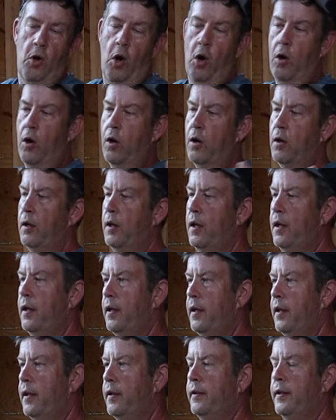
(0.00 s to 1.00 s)
Or
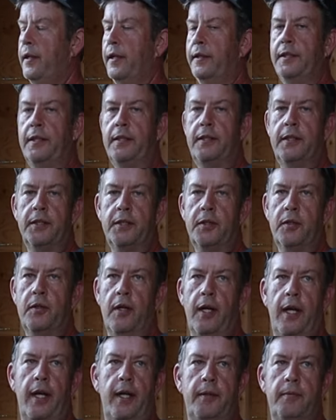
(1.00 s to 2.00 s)
does it just
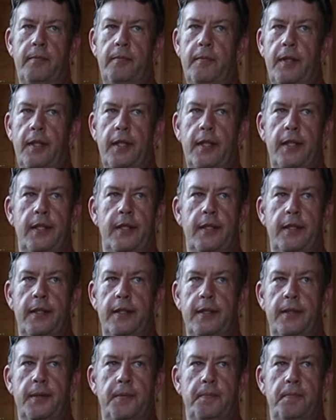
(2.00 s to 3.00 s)
create
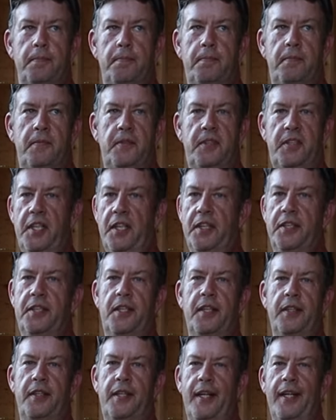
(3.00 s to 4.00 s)

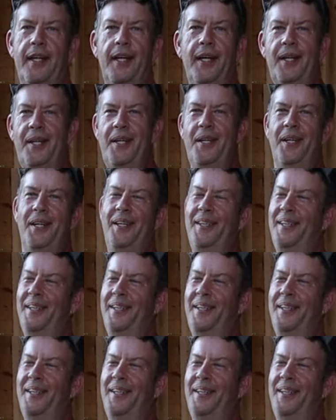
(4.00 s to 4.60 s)
discontent,